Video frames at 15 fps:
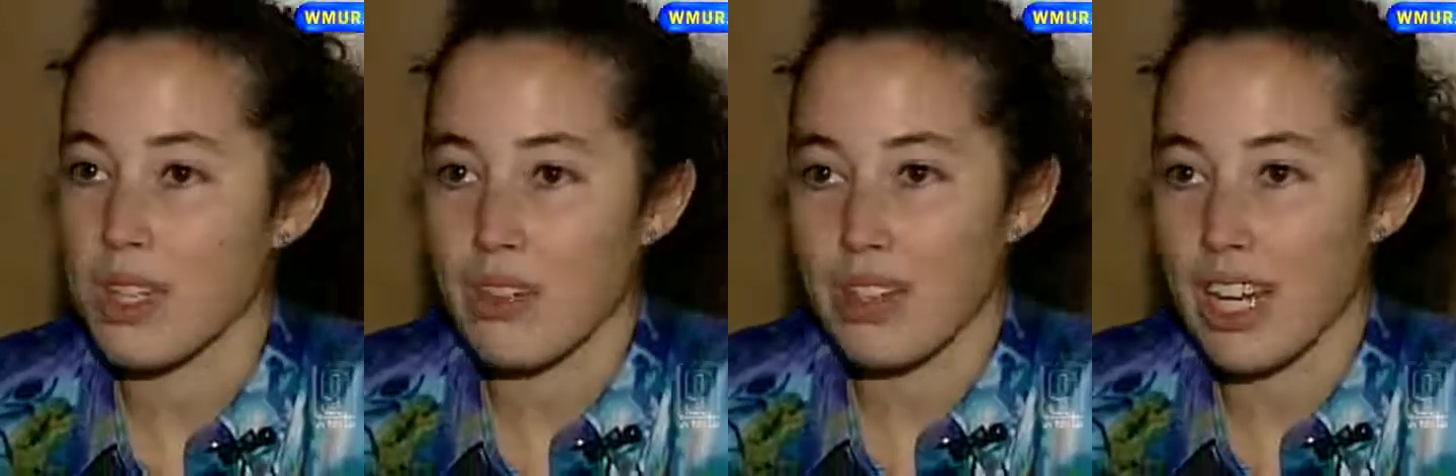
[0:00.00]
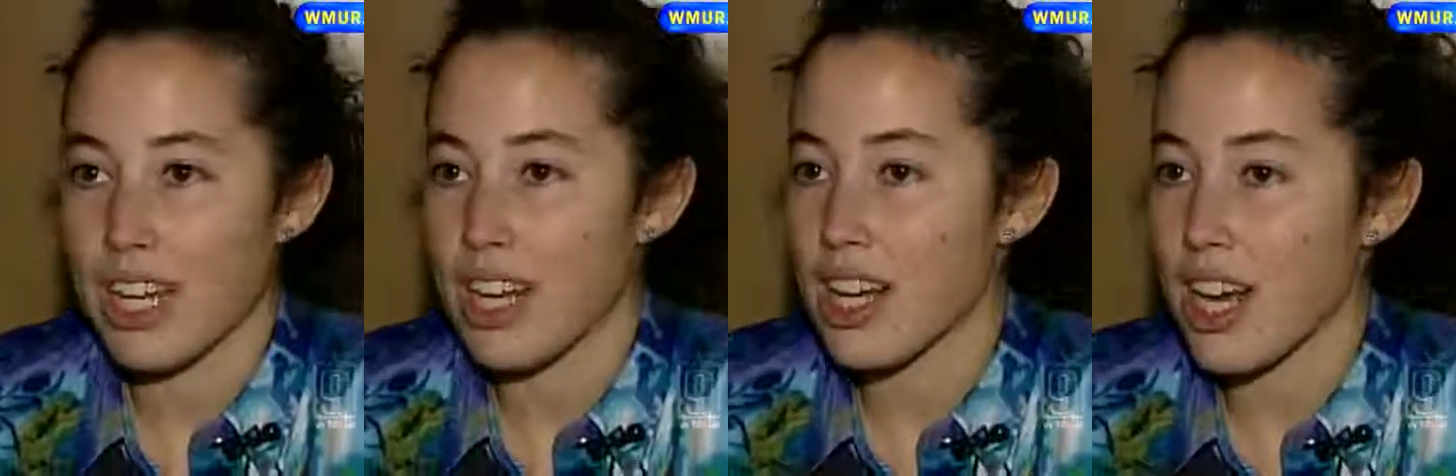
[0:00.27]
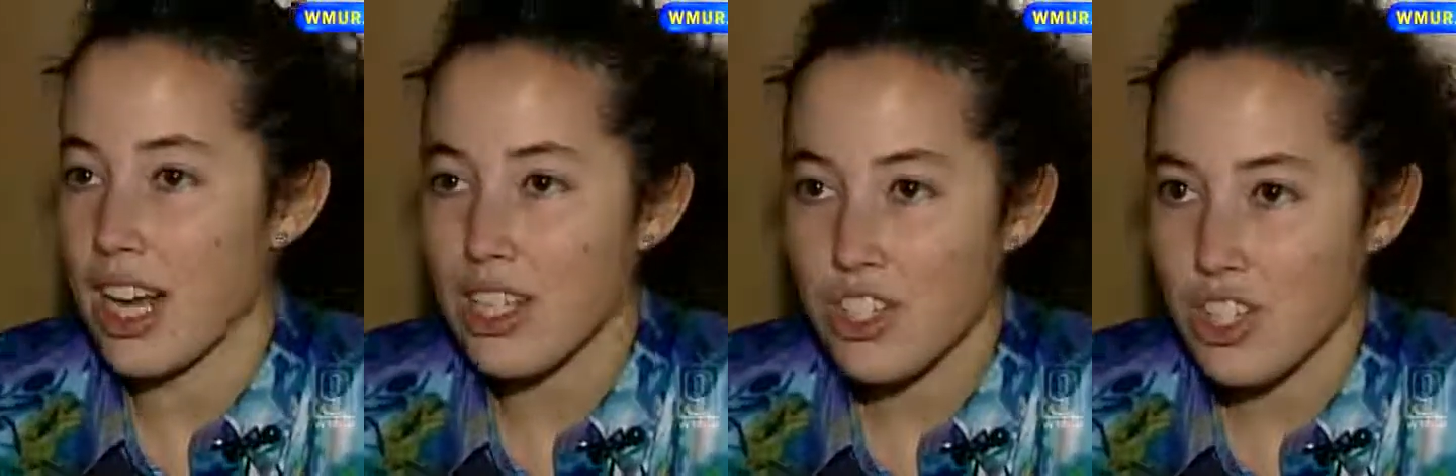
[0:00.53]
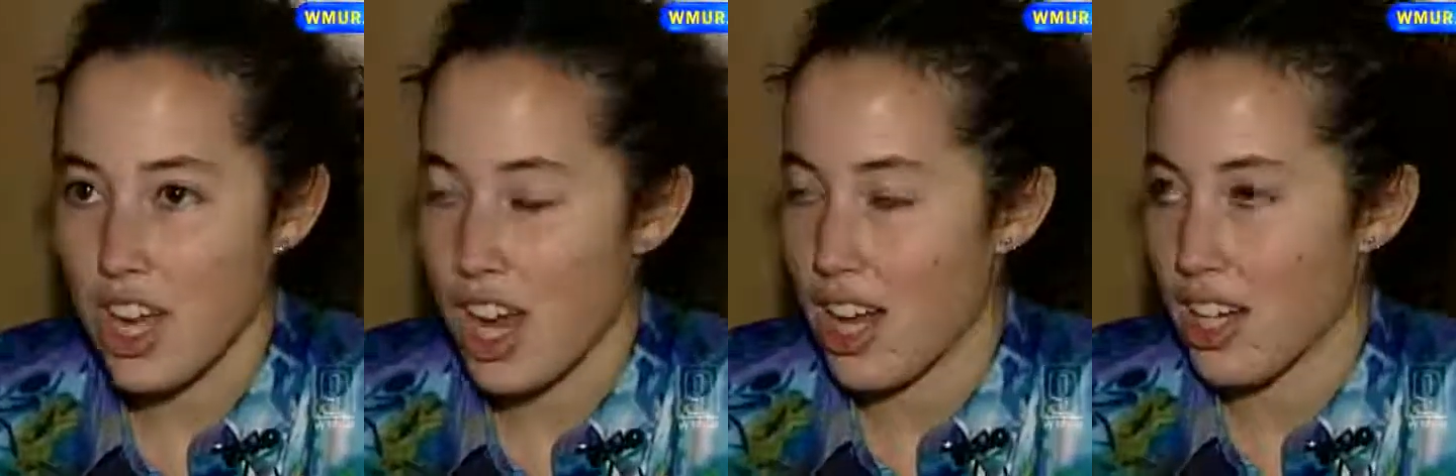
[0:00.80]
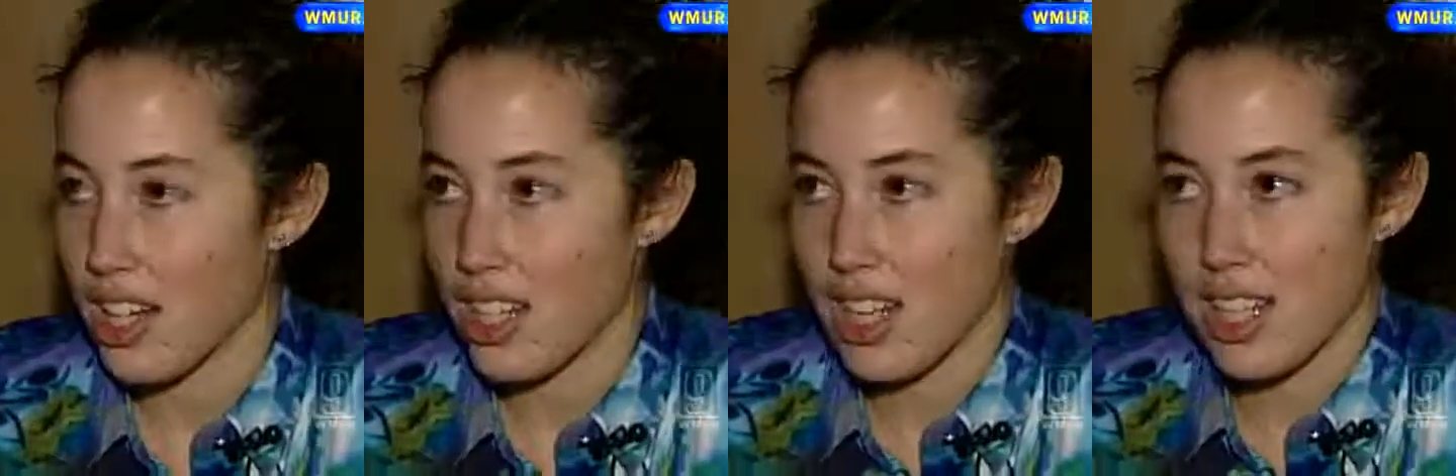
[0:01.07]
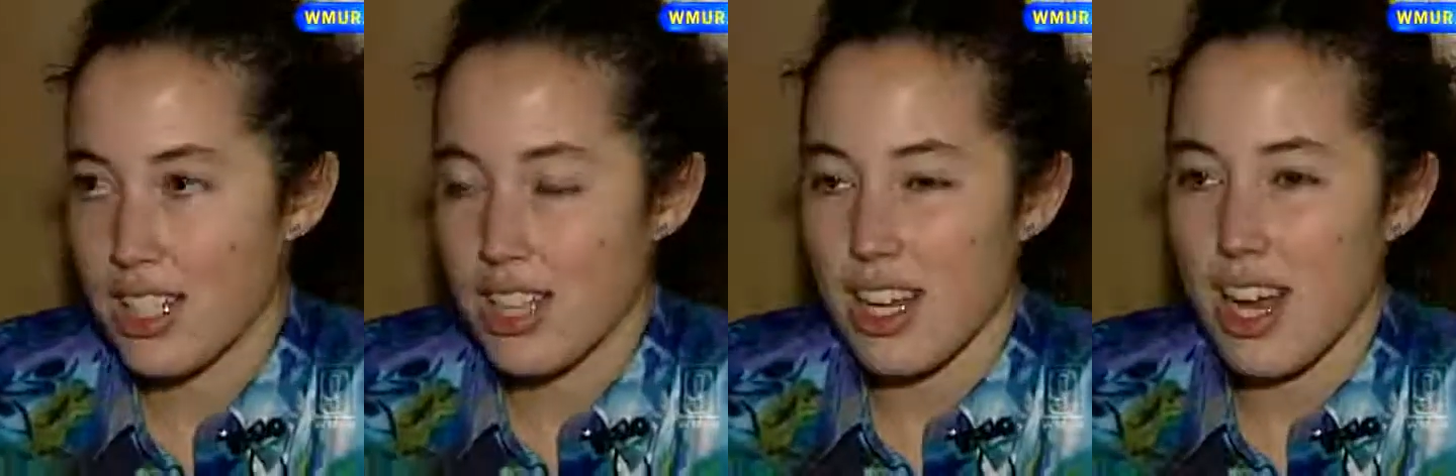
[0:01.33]
like, like a gunshot.
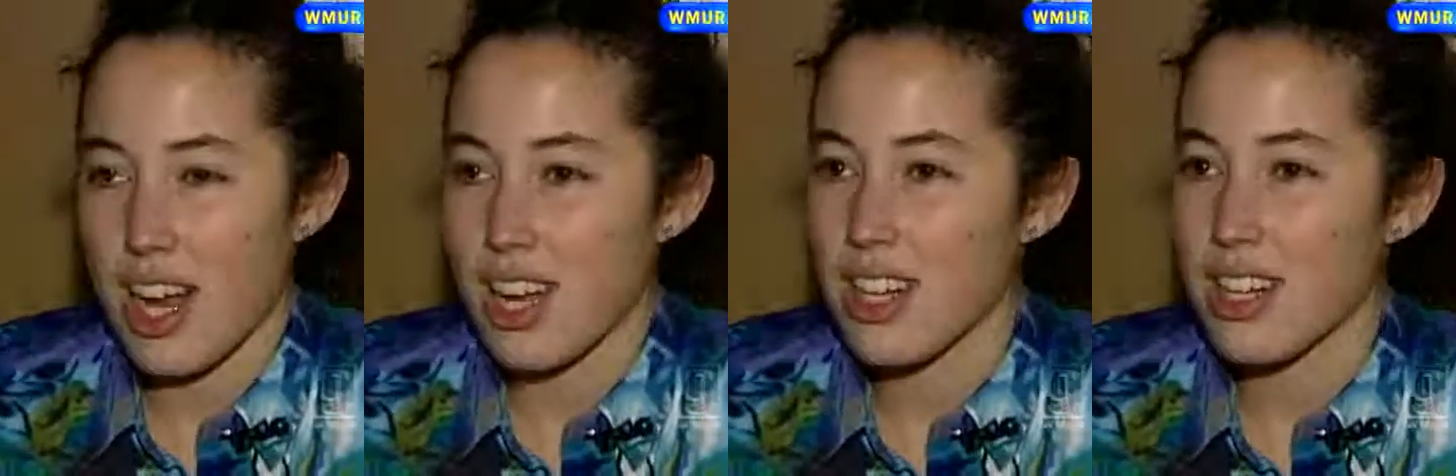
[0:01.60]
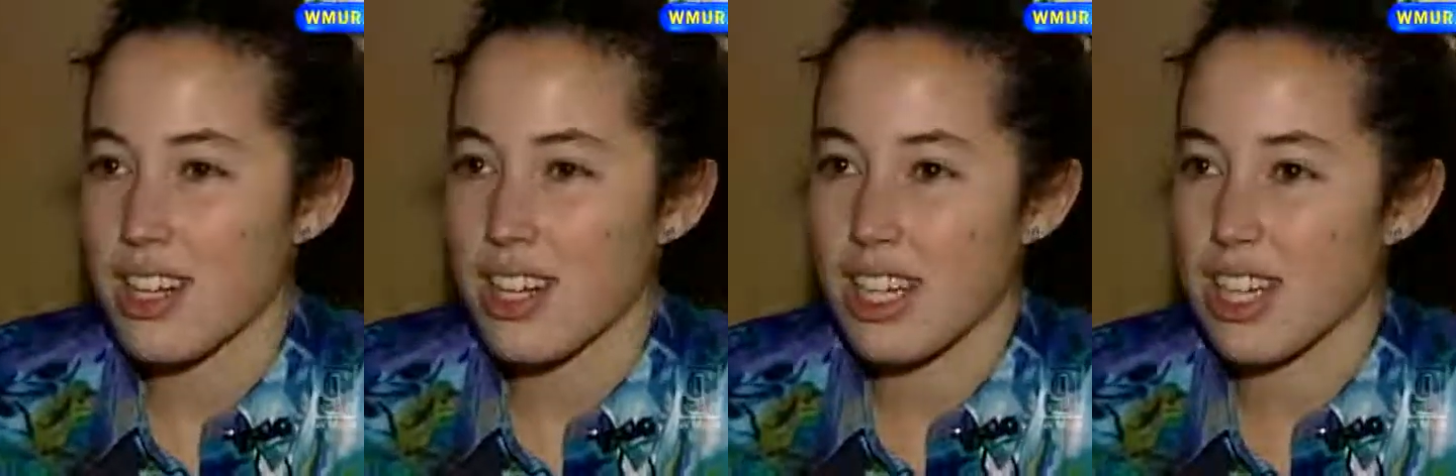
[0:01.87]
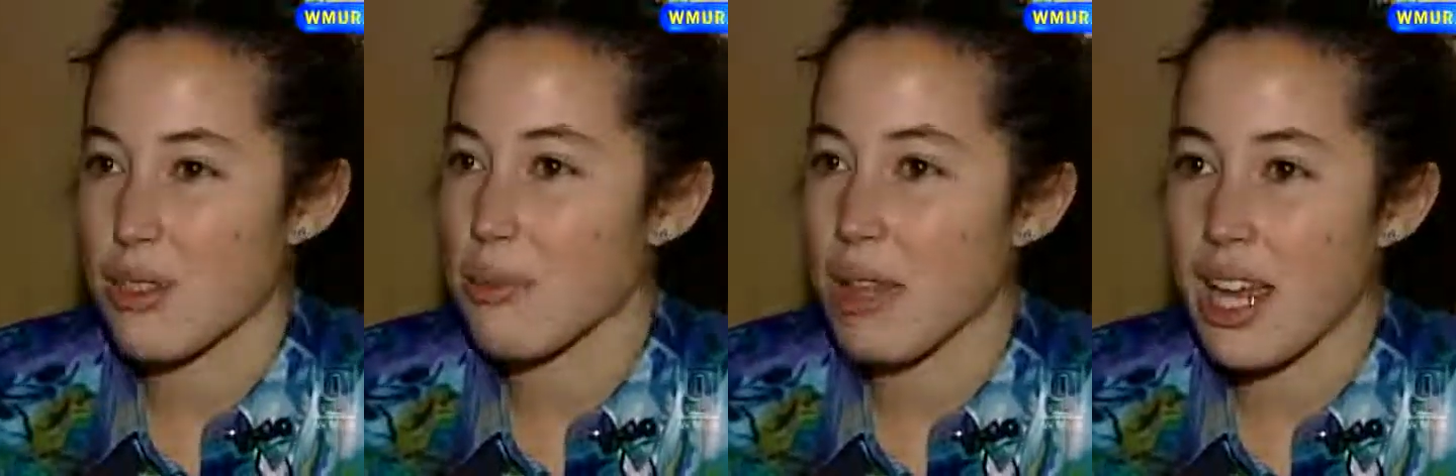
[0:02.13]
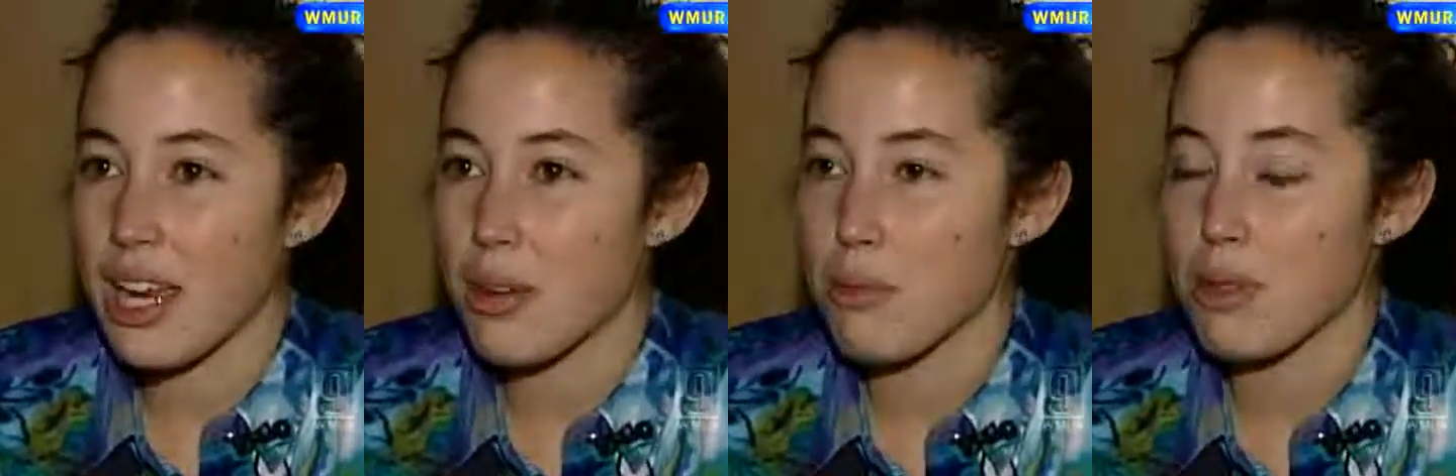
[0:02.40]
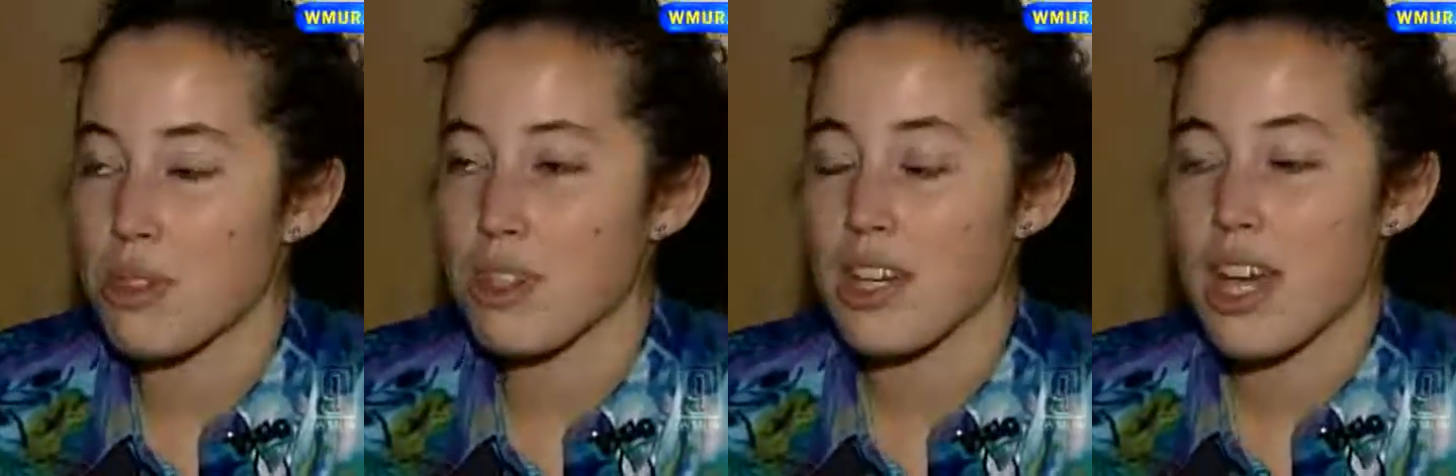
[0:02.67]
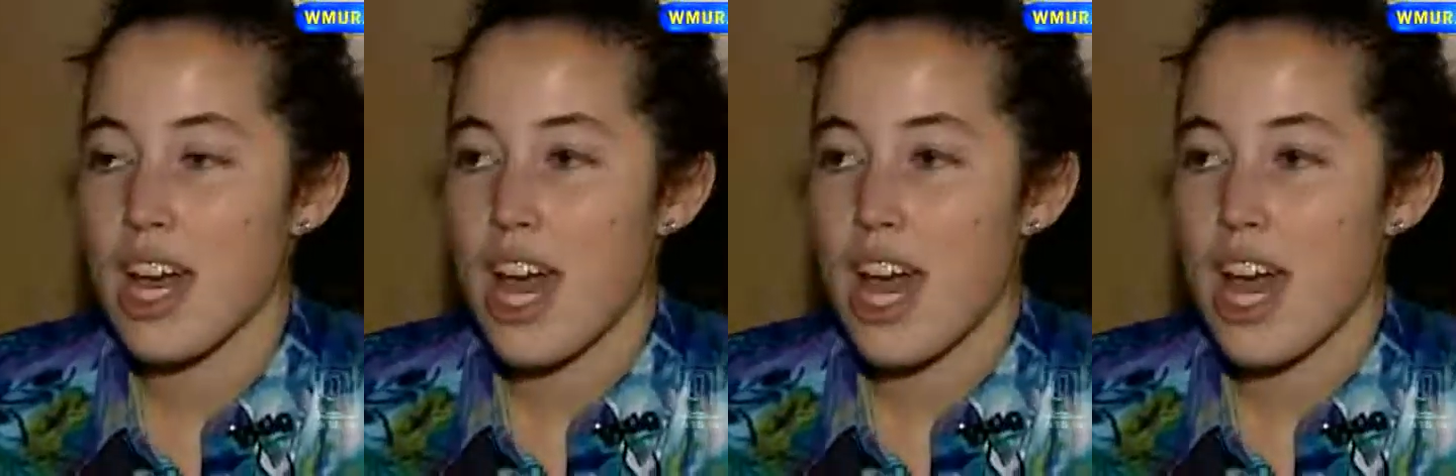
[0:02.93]
It's unexplainable.